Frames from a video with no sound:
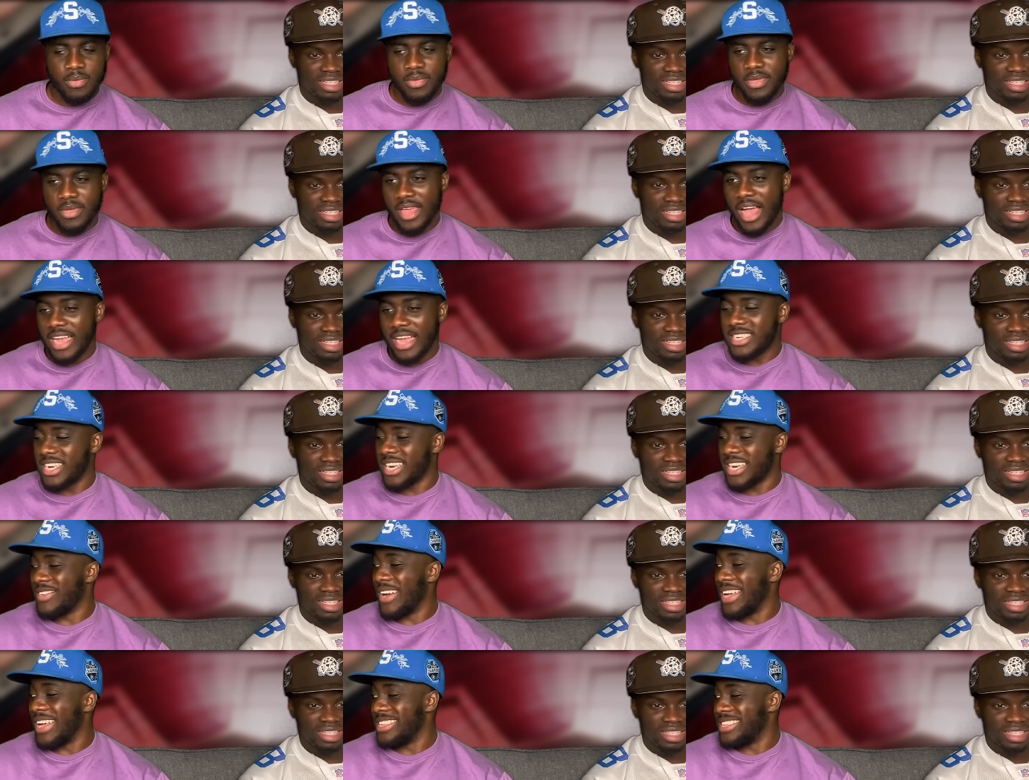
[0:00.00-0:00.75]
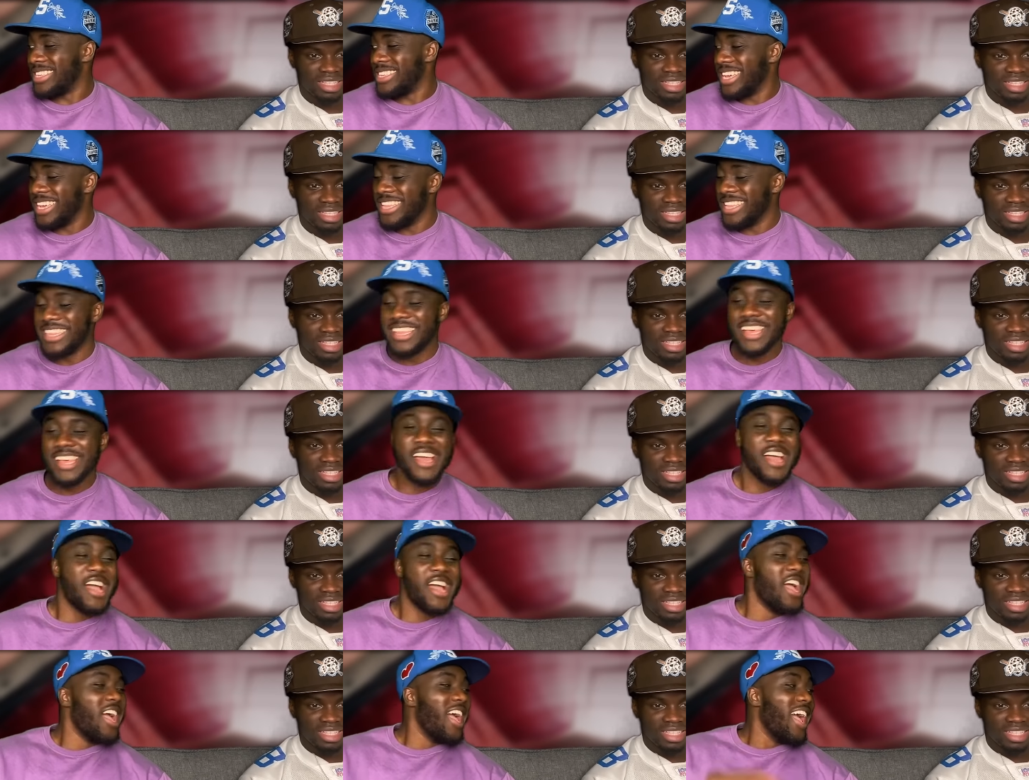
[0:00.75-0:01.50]
Speaker 1: He actually went in
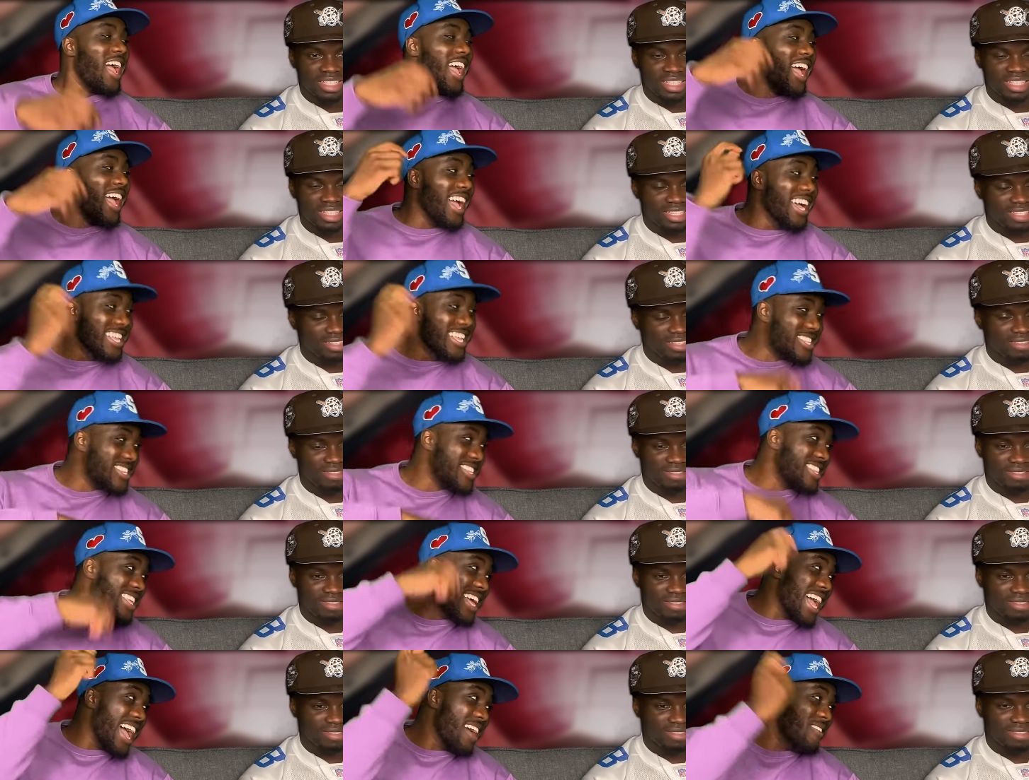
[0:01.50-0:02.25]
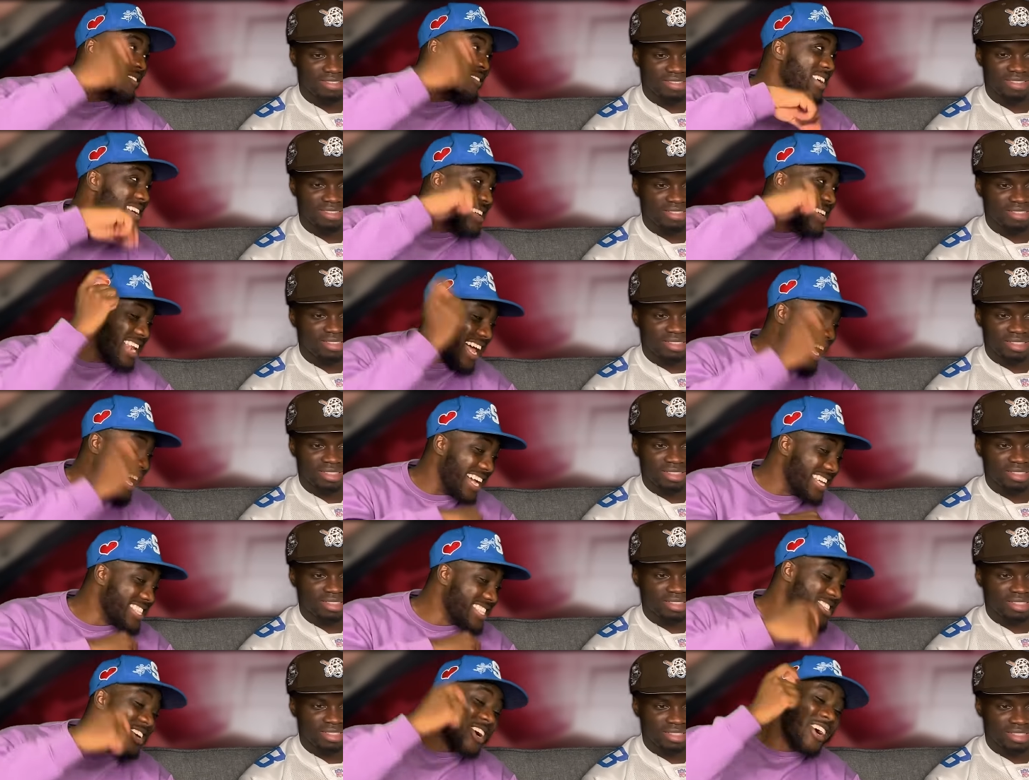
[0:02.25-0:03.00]
into the enemy
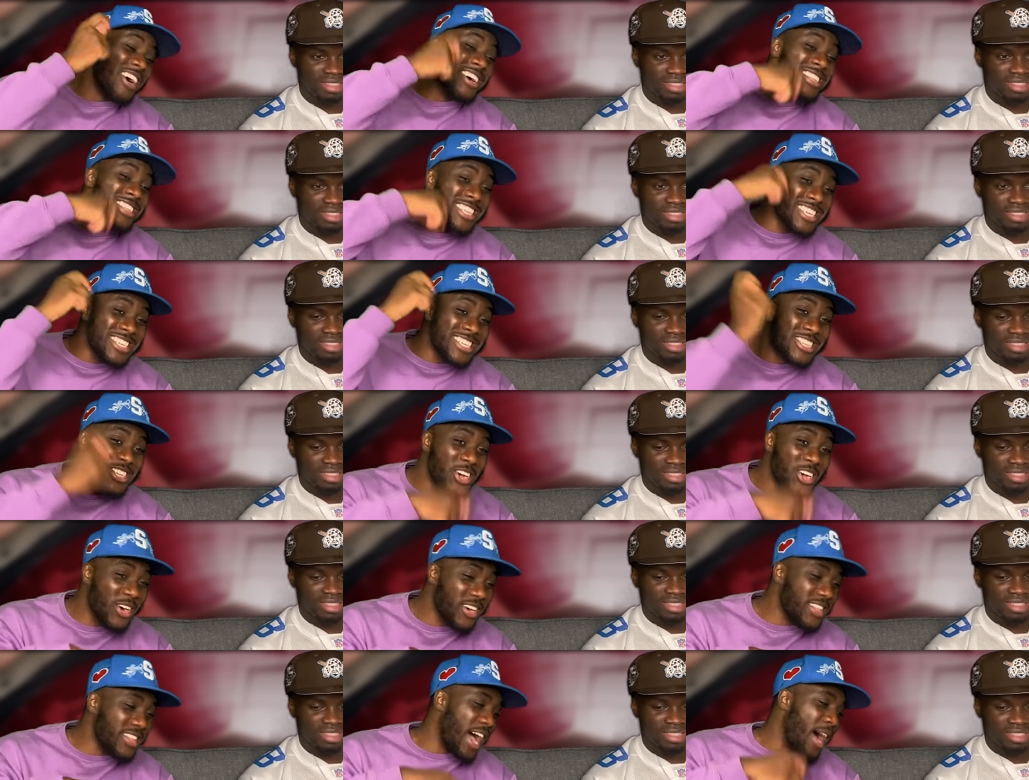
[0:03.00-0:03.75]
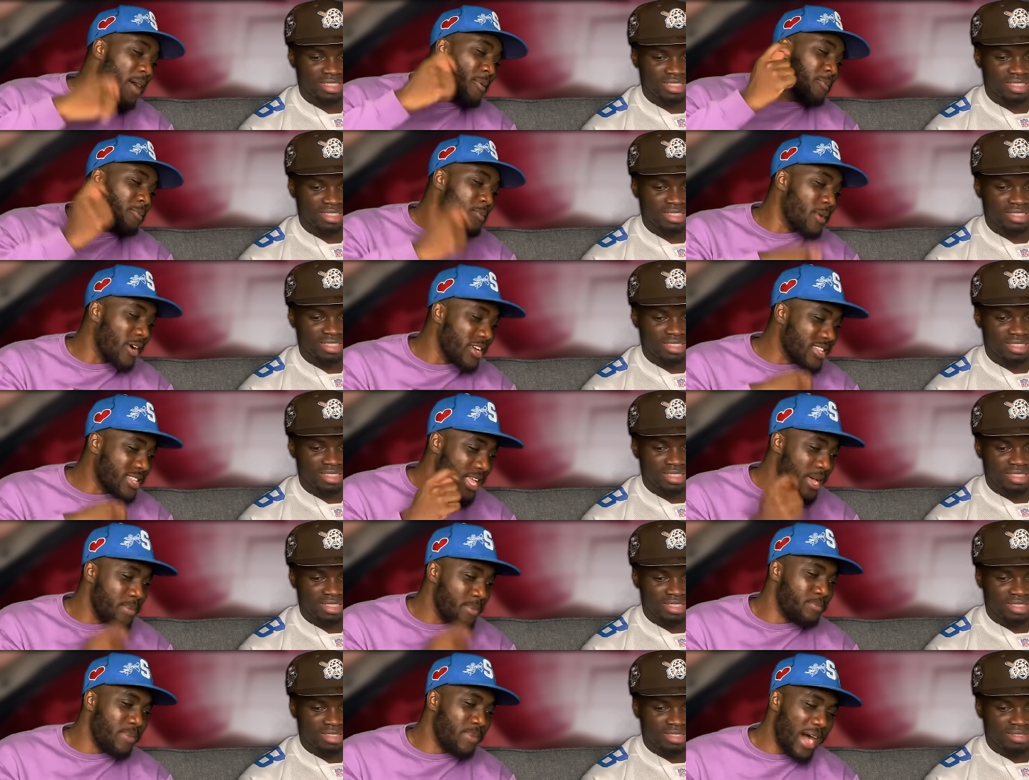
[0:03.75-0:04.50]
lines on his own and brought
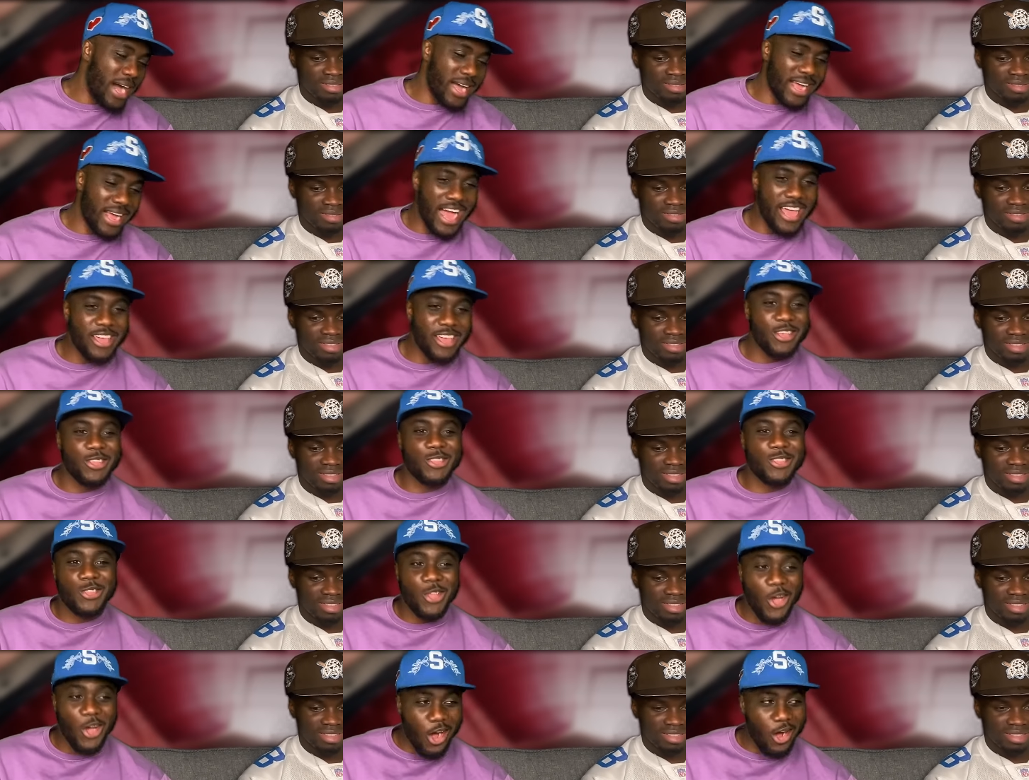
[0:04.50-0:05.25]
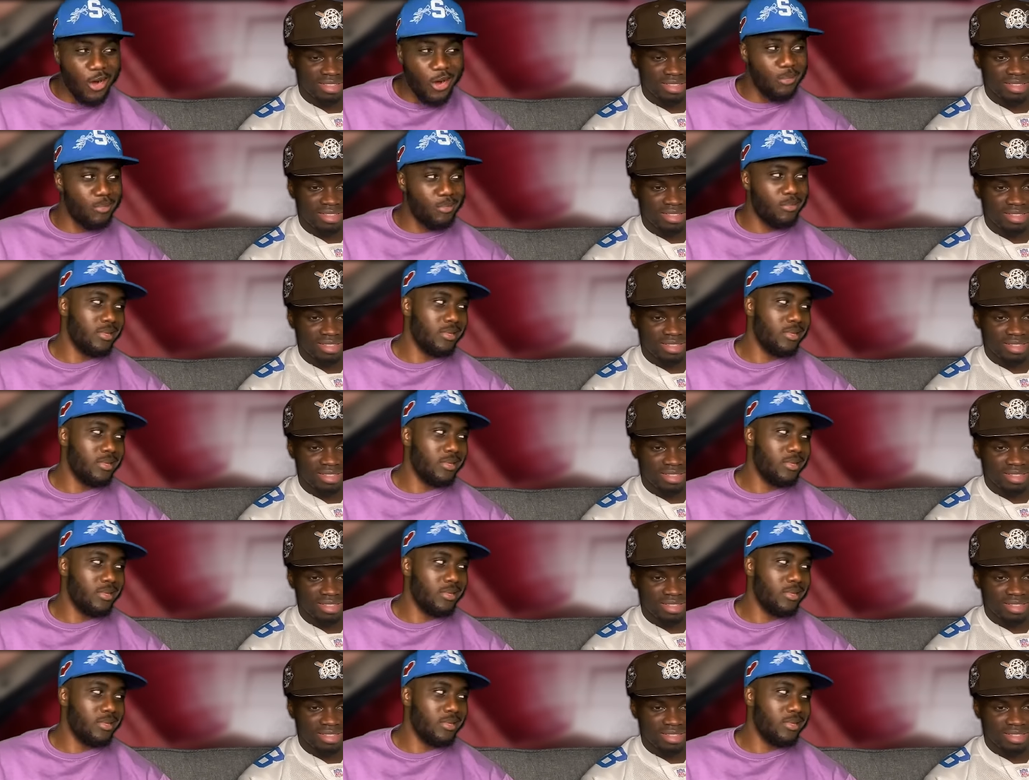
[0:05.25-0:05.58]
them back. Are you dumb?